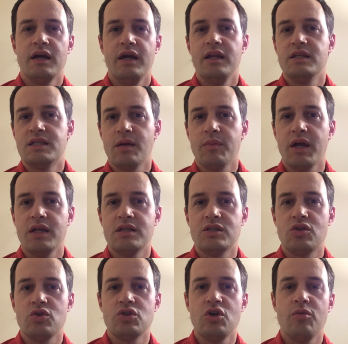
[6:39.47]
And in some
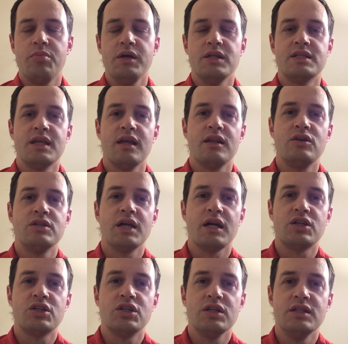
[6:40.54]
cases, those European settlers
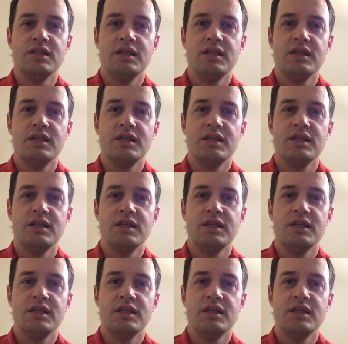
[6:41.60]
actually